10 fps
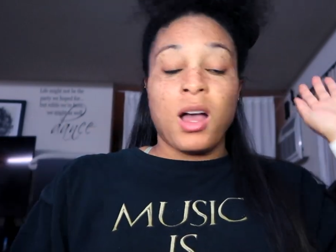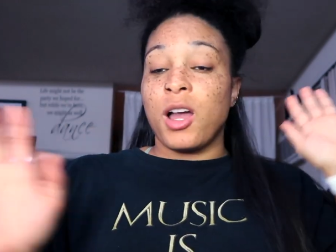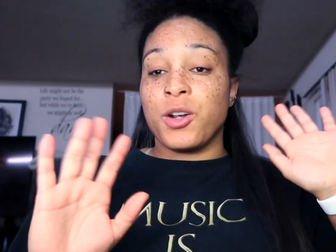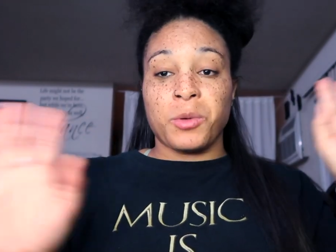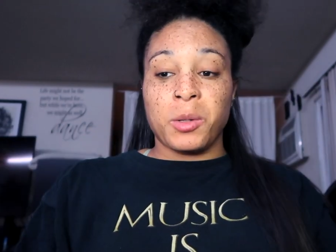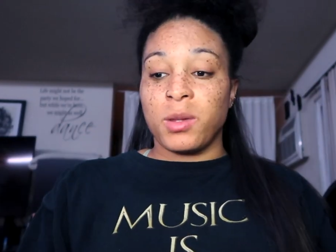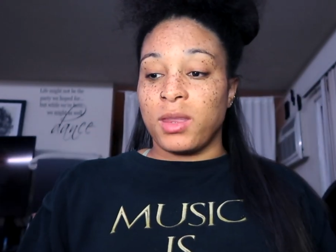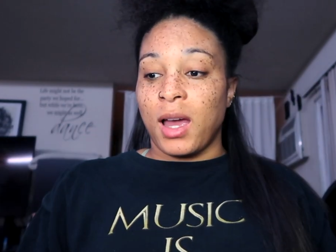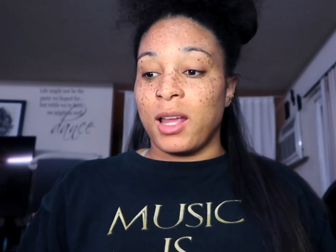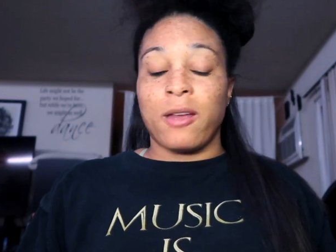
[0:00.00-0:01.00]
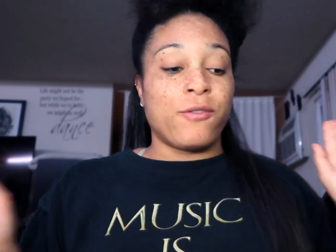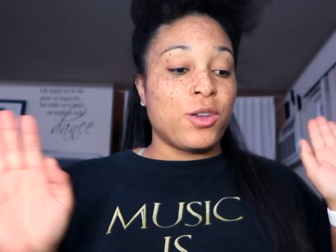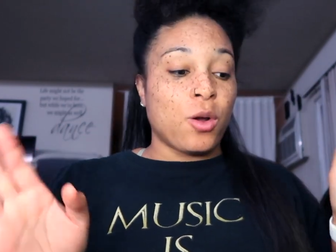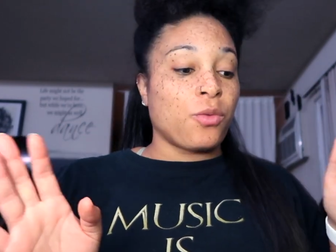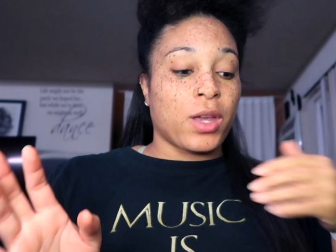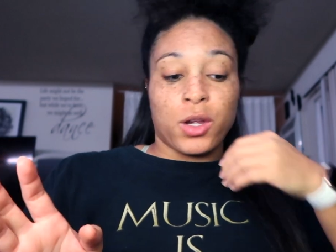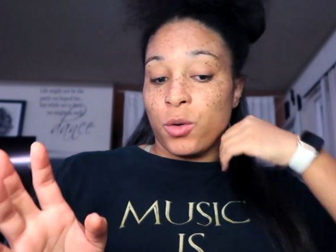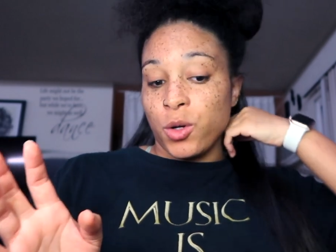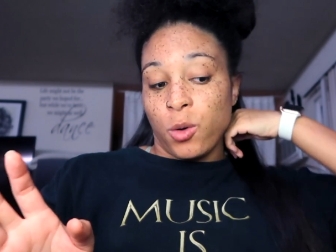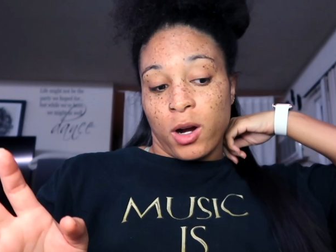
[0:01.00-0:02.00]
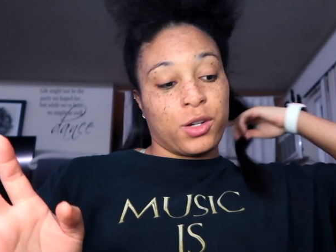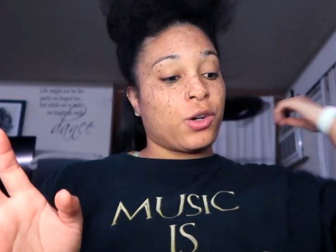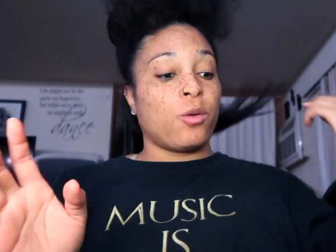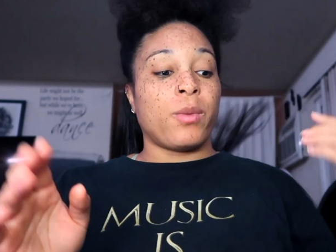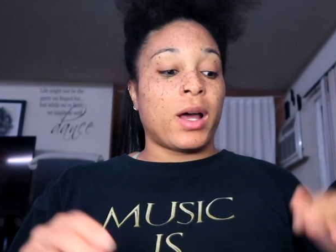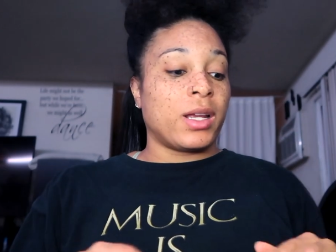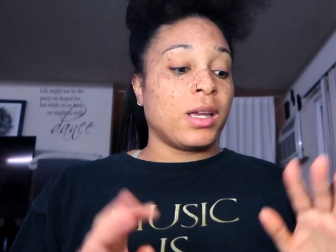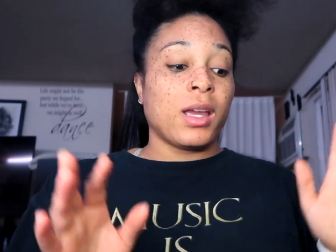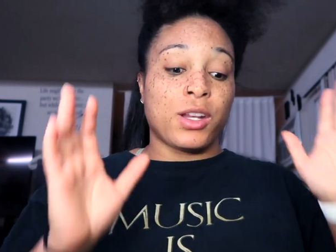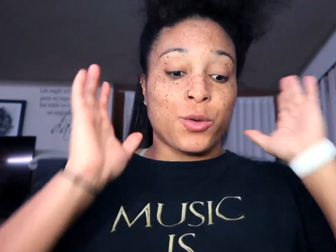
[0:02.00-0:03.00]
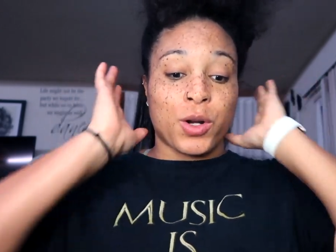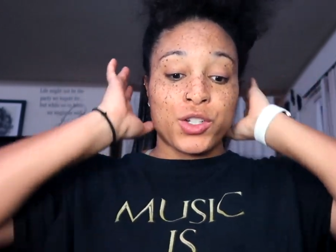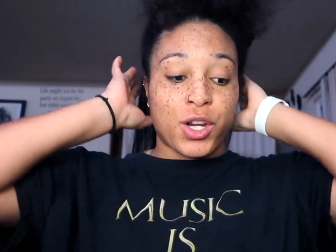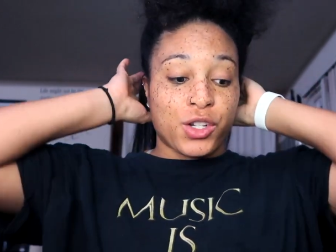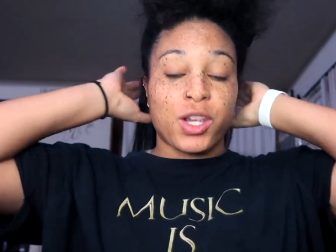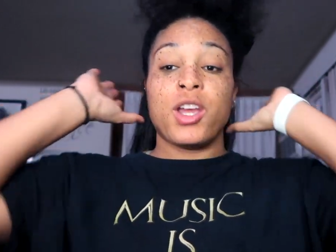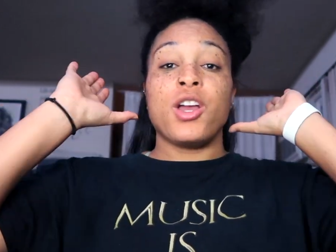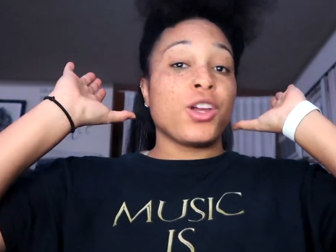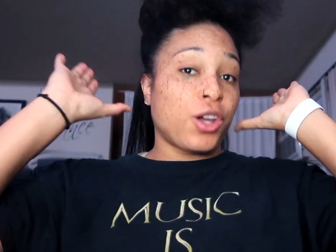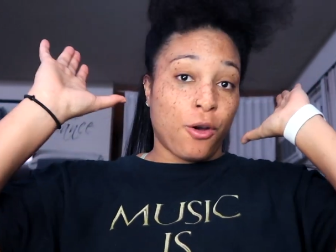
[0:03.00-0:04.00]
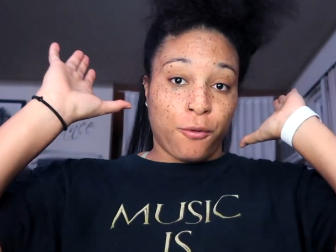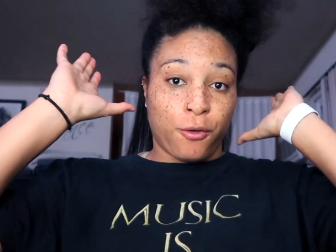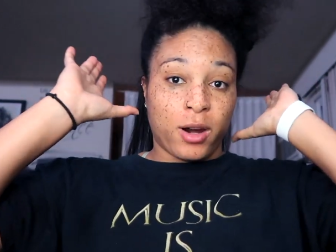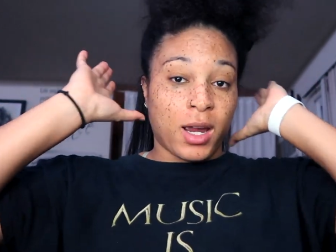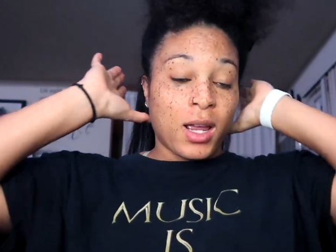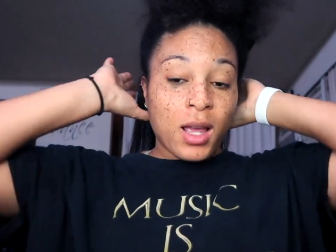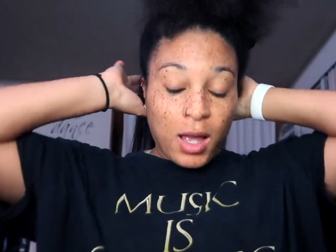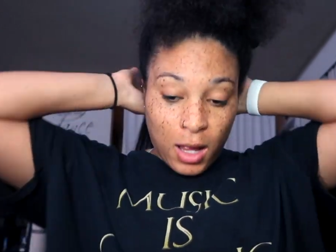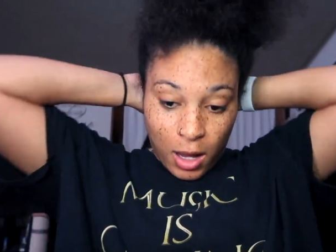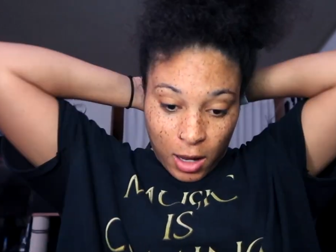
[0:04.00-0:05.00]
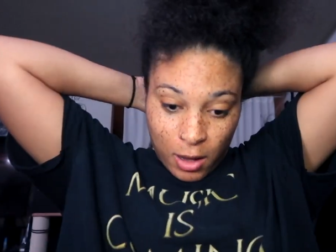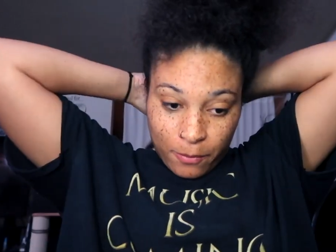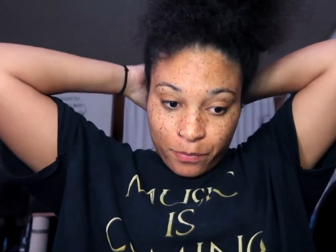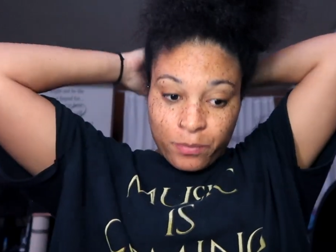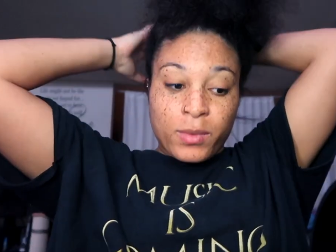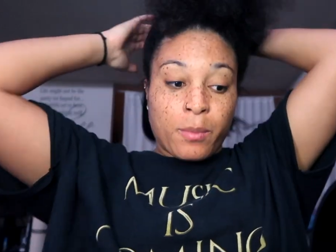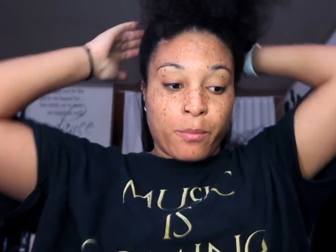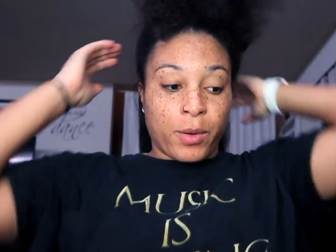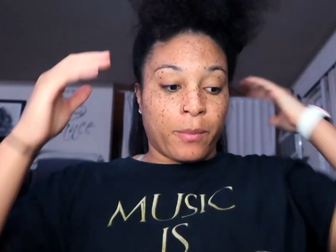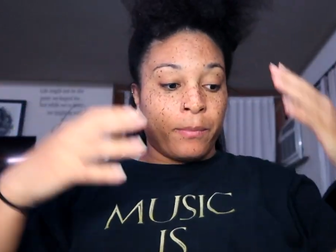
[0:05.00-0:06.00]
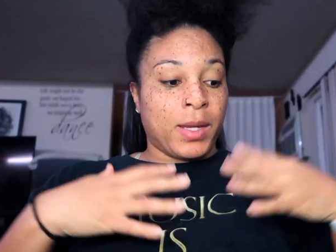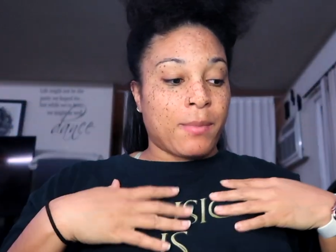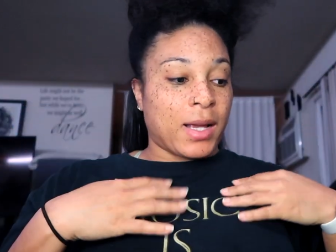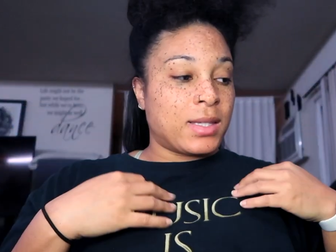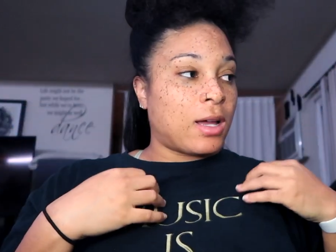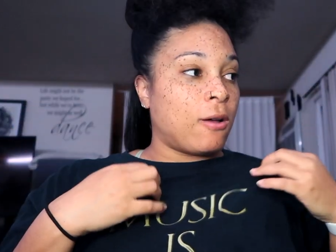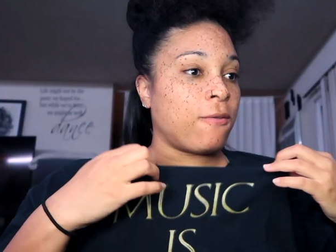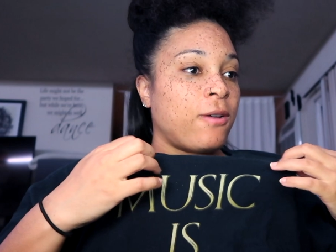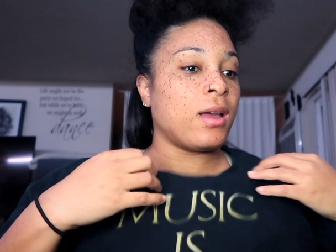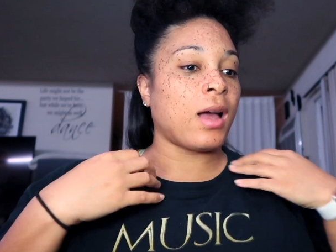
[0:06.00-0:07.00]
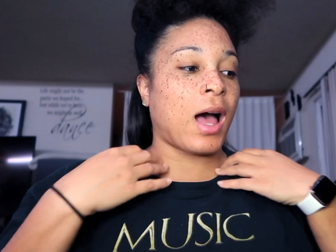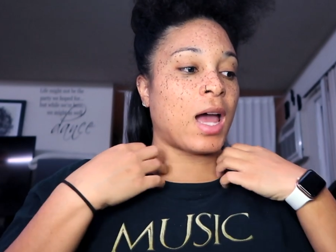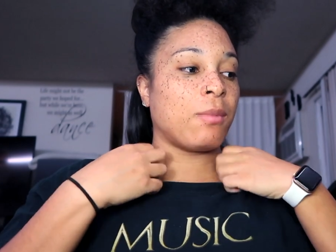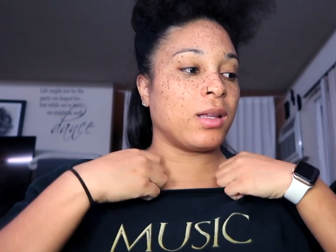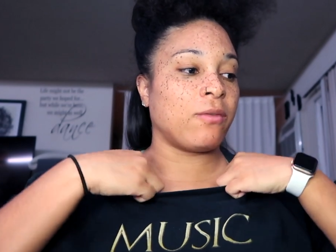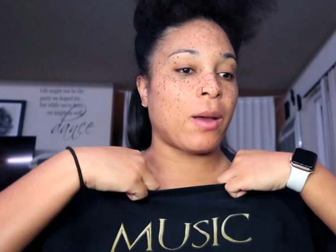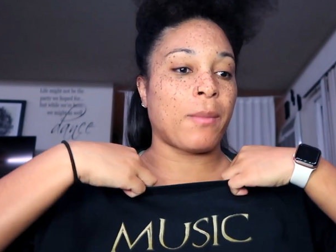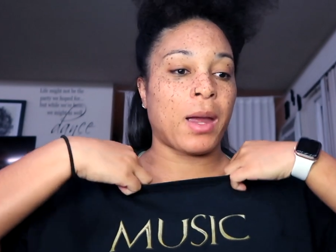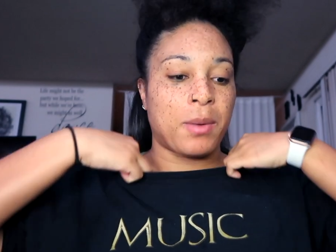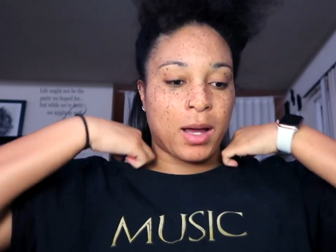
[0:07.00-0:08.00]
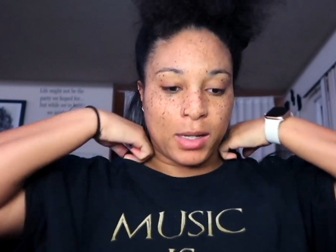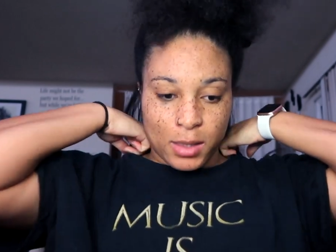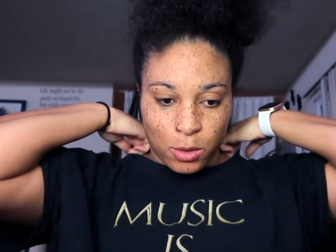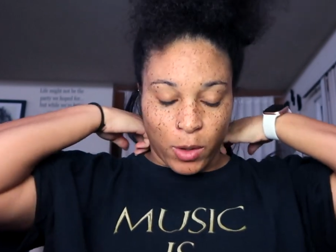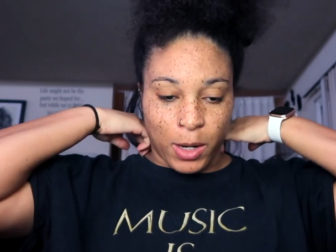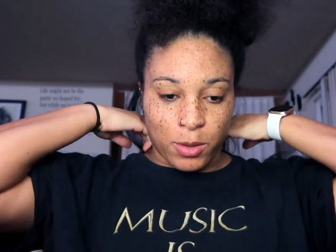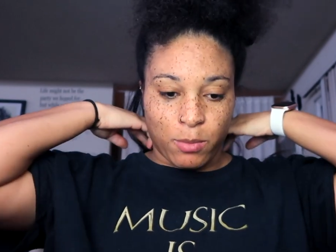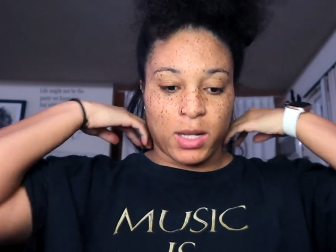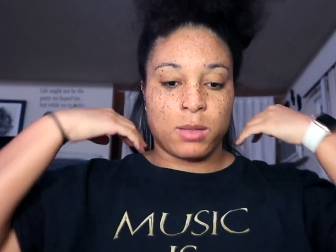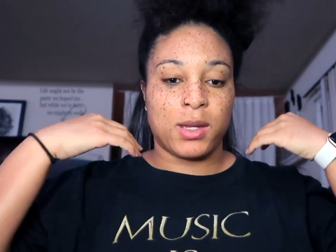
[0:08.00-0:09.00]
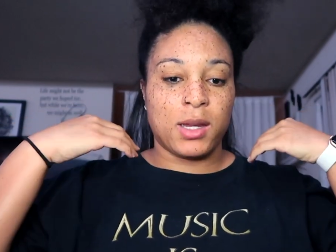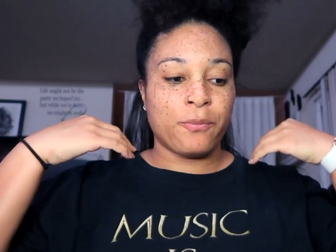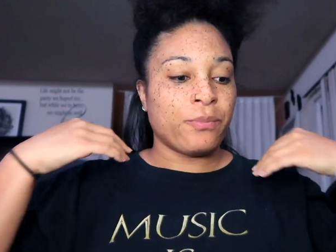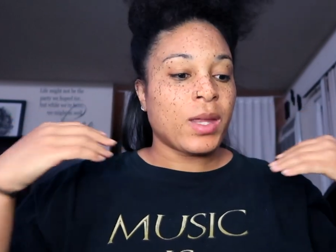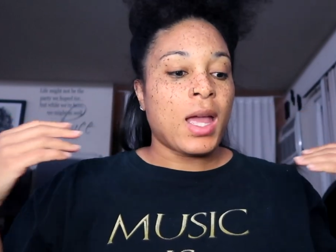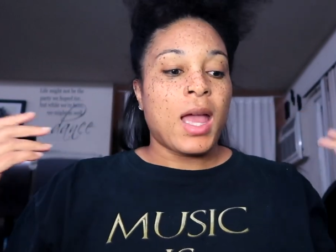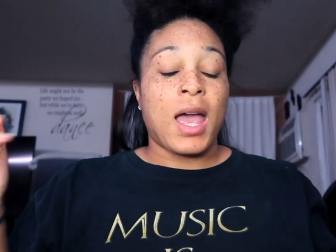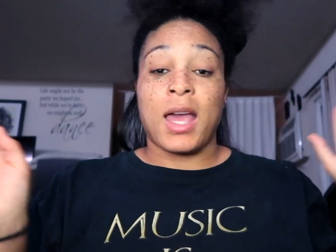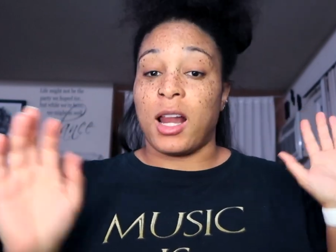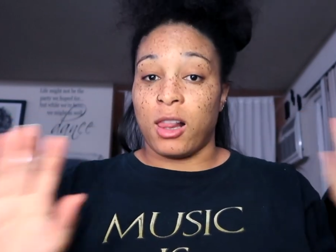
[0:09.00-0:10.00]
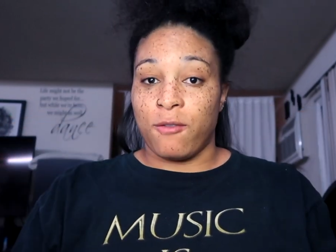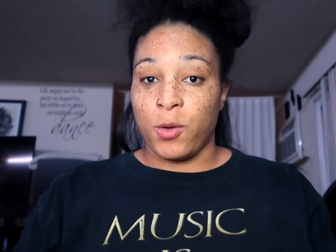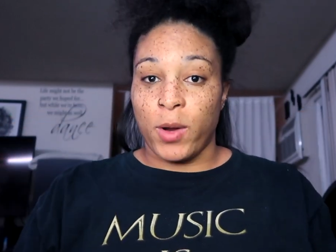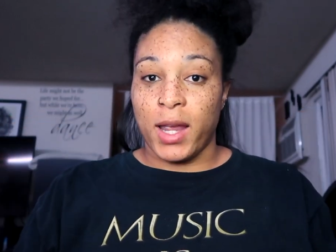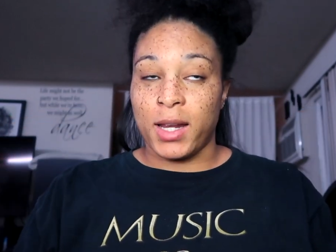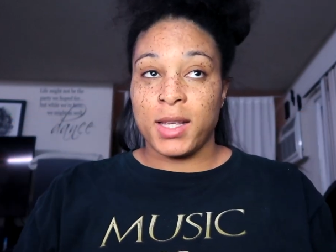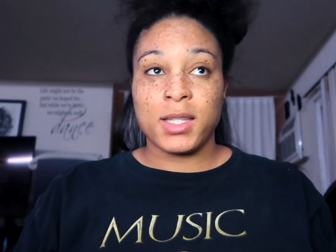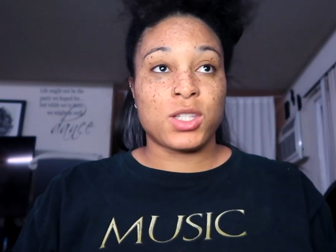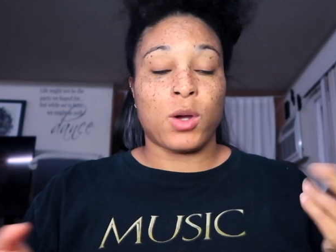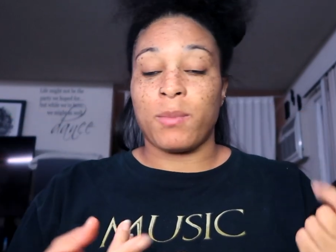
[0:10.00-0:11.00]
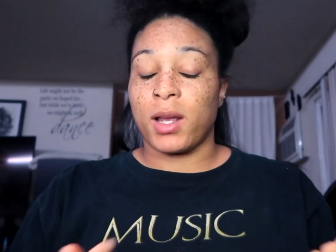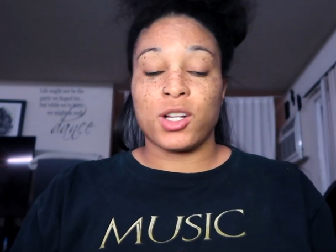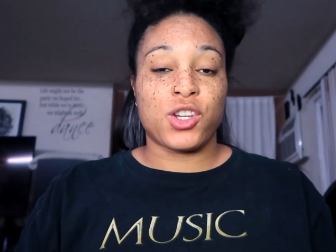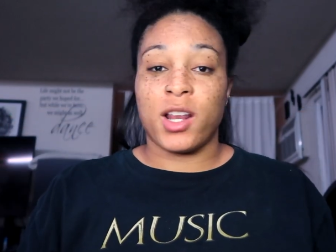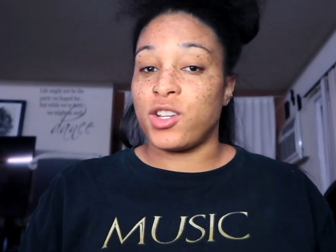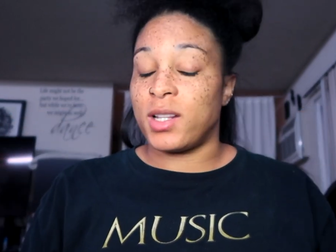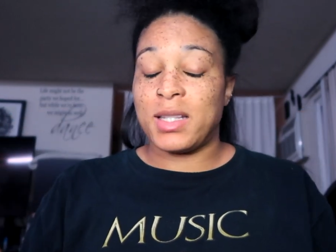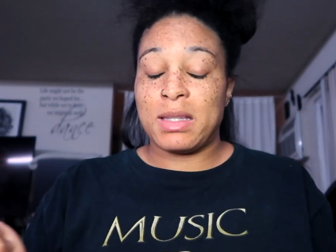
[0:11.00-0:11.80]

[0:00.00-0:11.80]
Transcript: agree with that. If you don't think who you are in your own body and you want to change it, go for it. But me, myself, I believe that my body is the way it was meant to be, and I love the way it is, so I'm not gonna change a